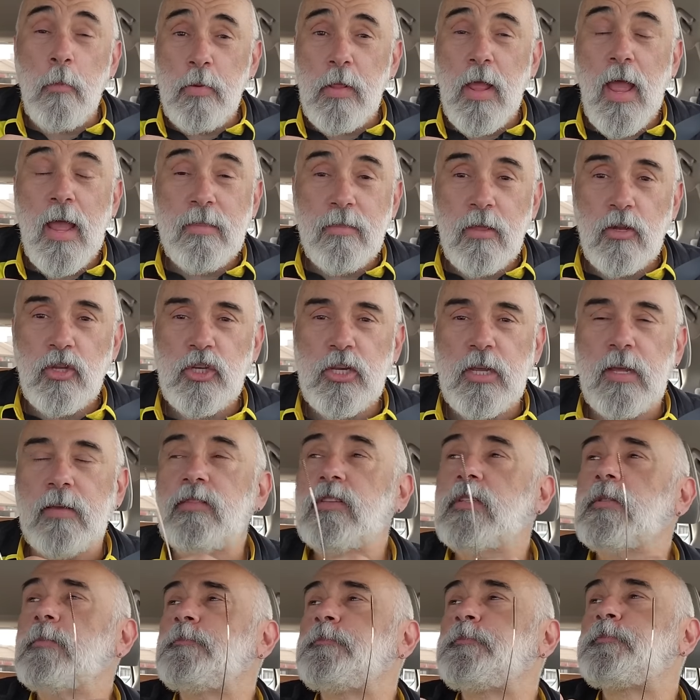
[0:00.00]
are playing the
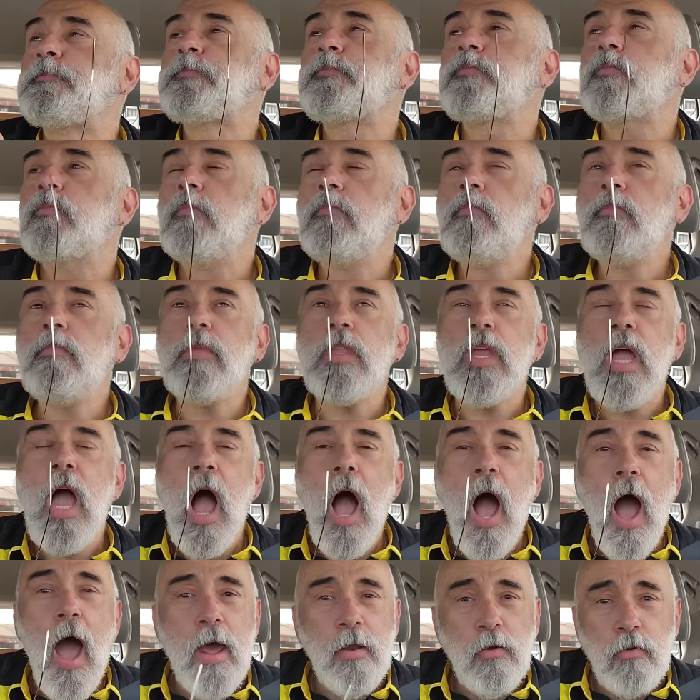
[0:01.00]
Chiefs.
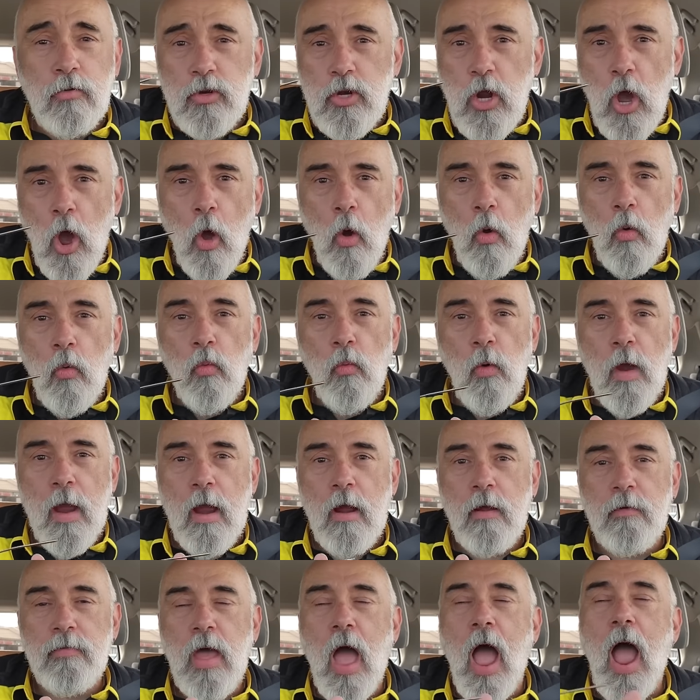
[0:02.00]
I don't know
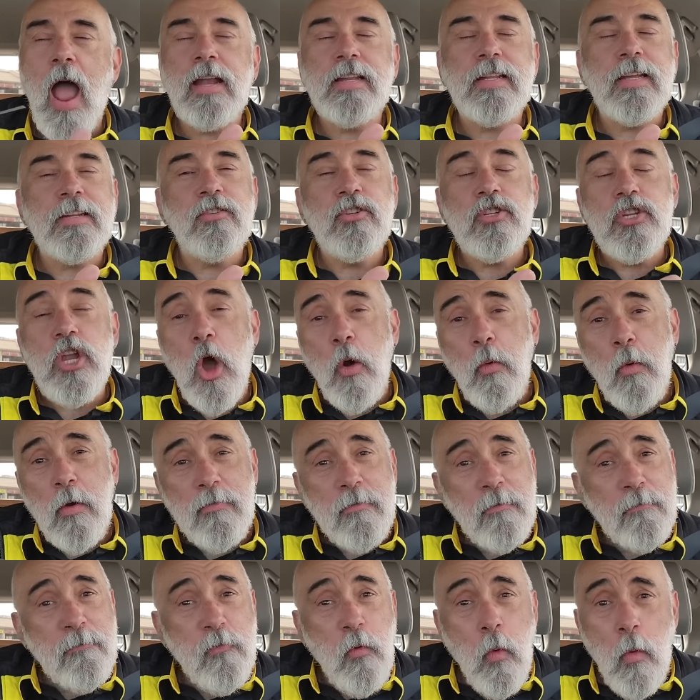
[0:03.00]
where, I didn't know where
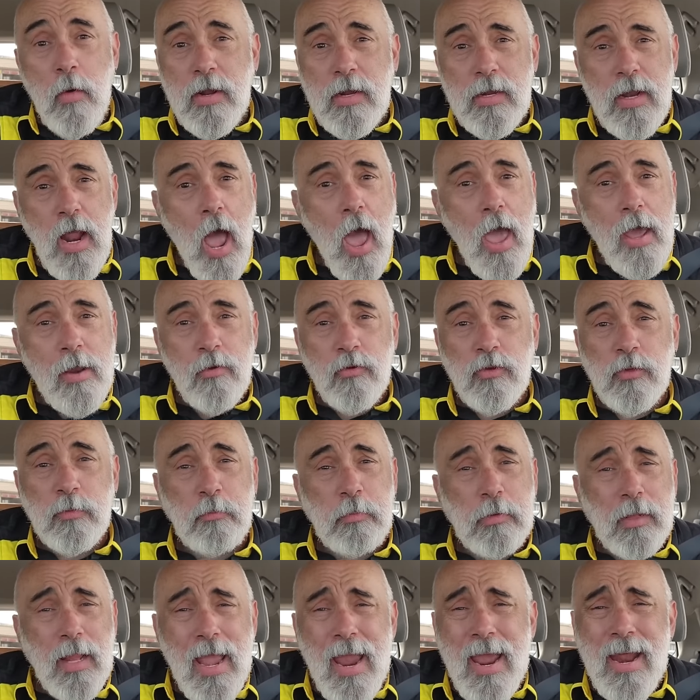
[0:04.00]
the 49ers
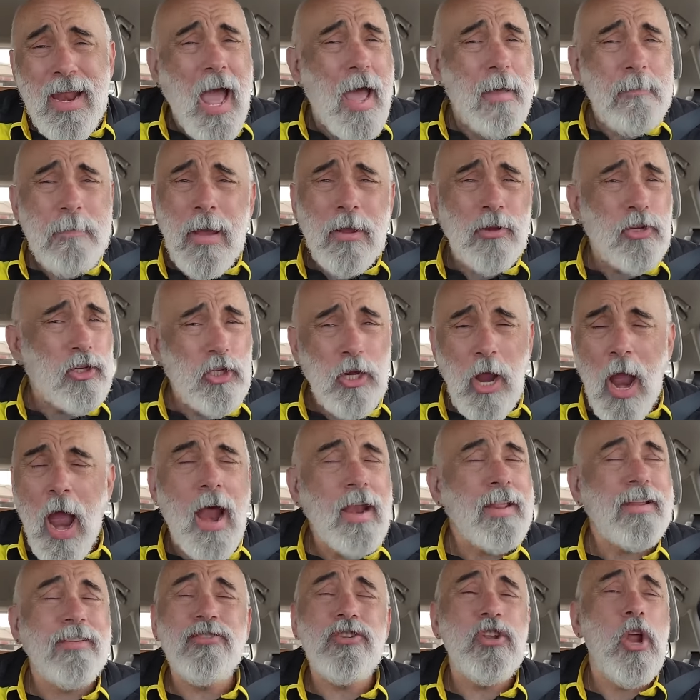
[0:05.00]
played. I'm not sure.
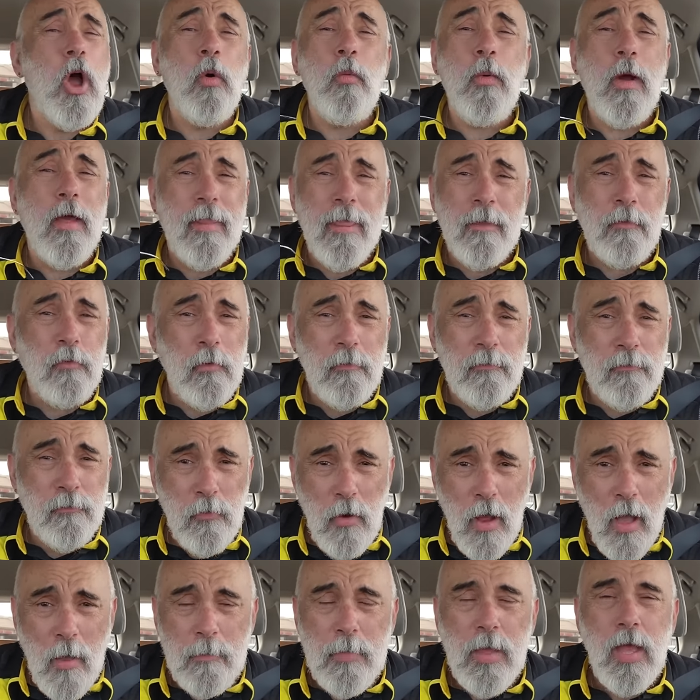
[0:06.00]
I didn't know where they were
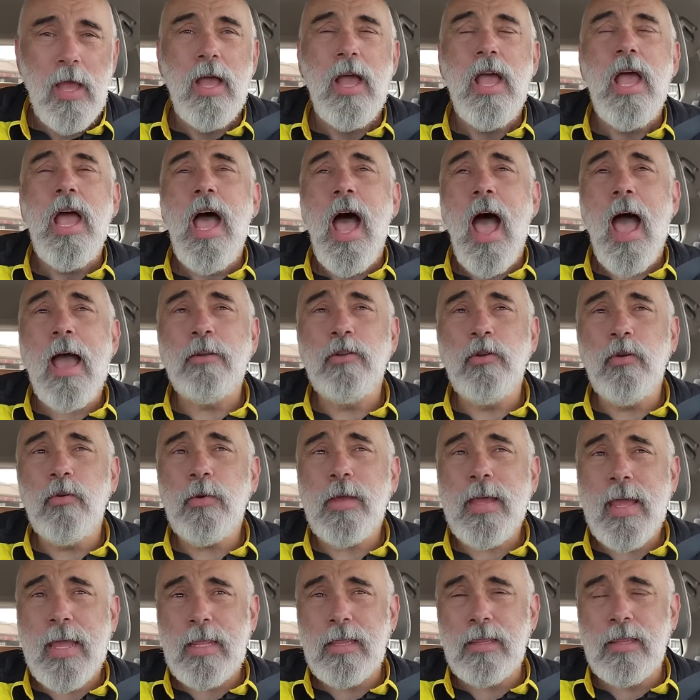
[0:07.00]
from. I
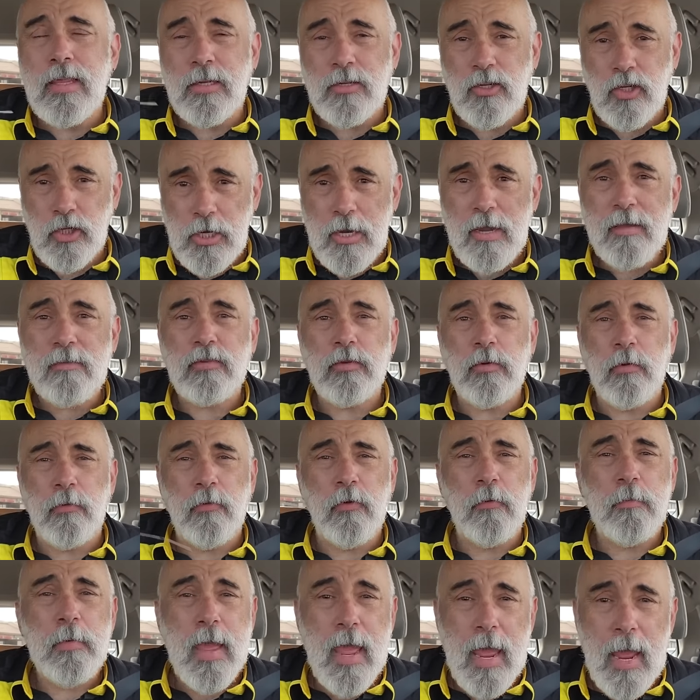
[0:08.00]
knew the Chiefs were
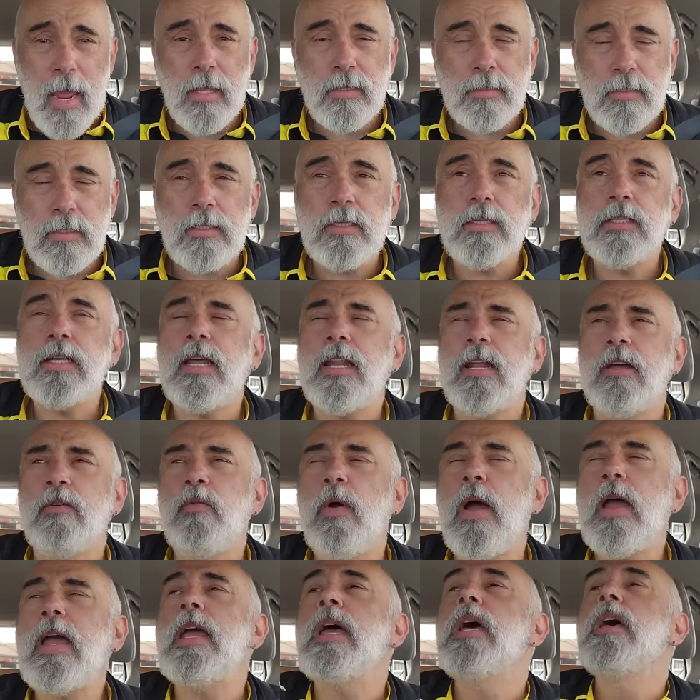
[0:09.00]
from Kansas City,
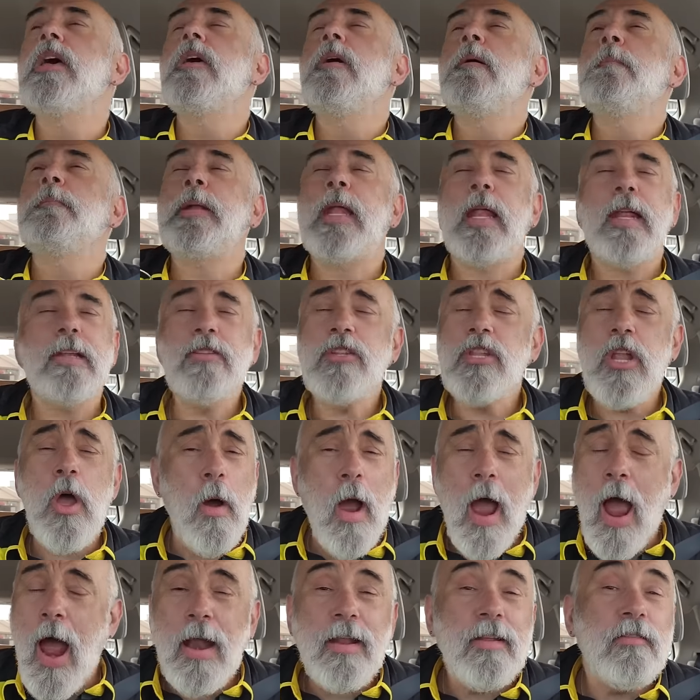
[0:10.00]
right? But I didn't know,
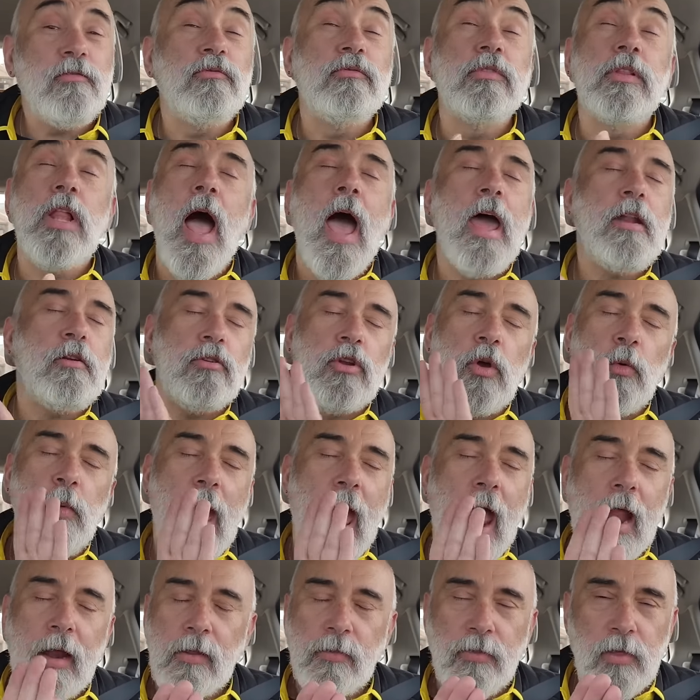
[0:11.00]
I don't know
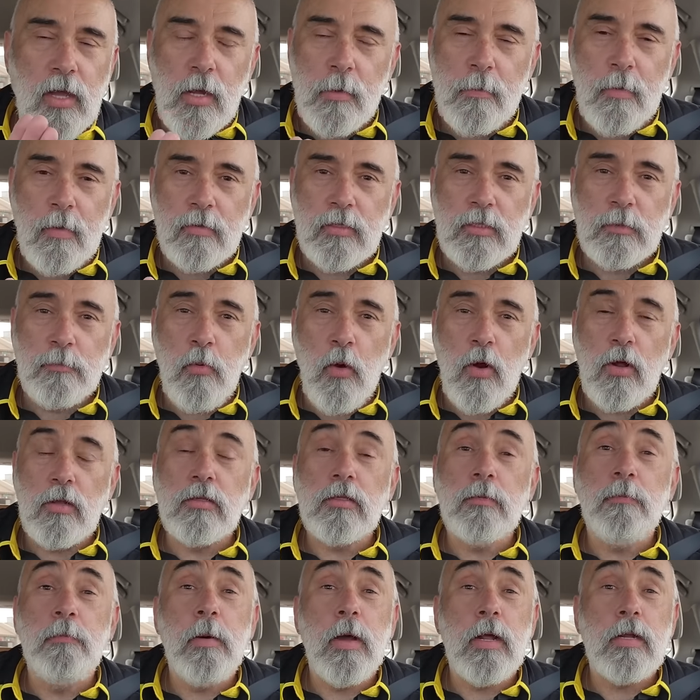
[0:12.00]
anything about
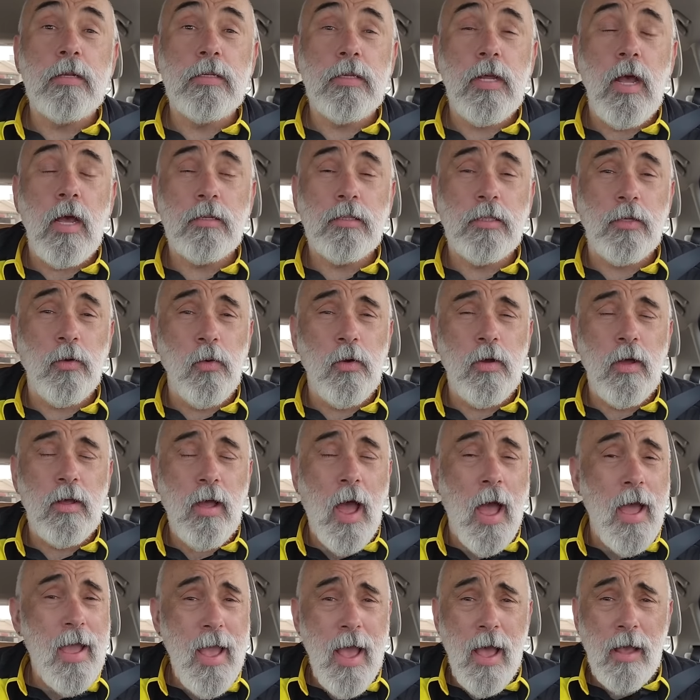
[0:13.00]
sports. But so
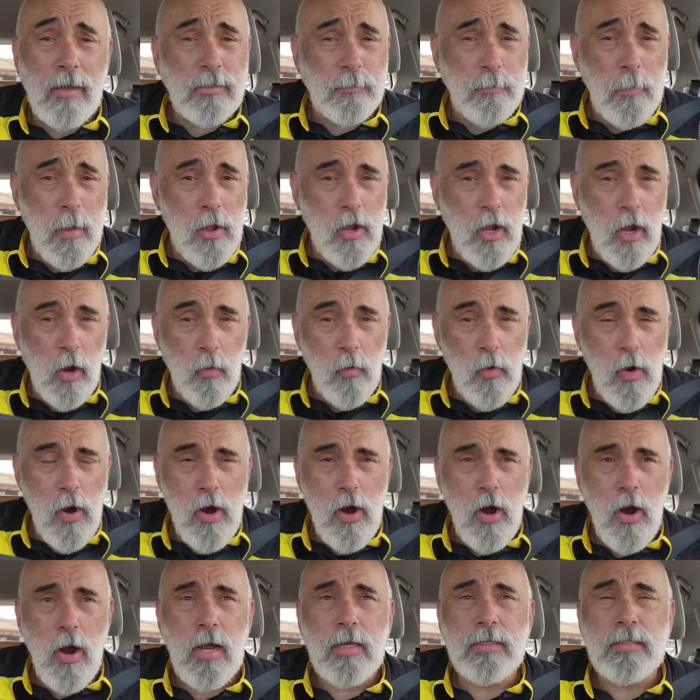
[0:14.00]
I asked my
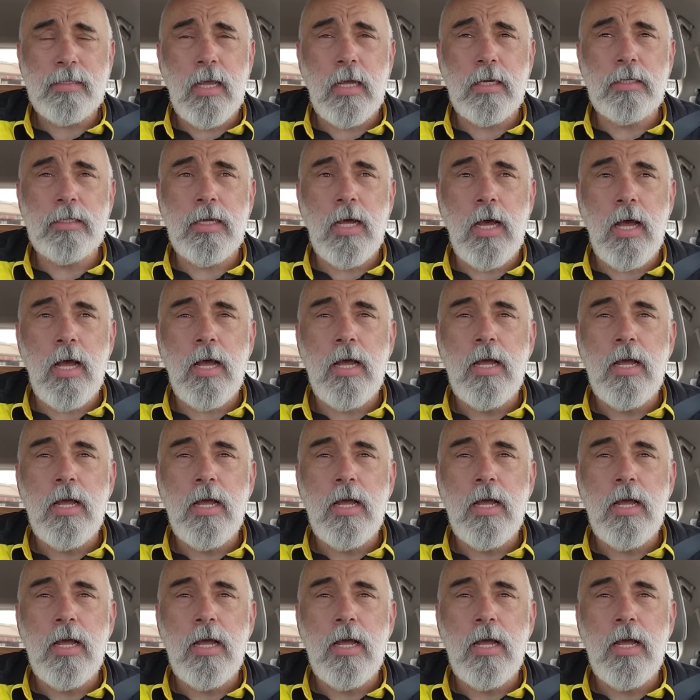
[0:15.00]
coworker, I said,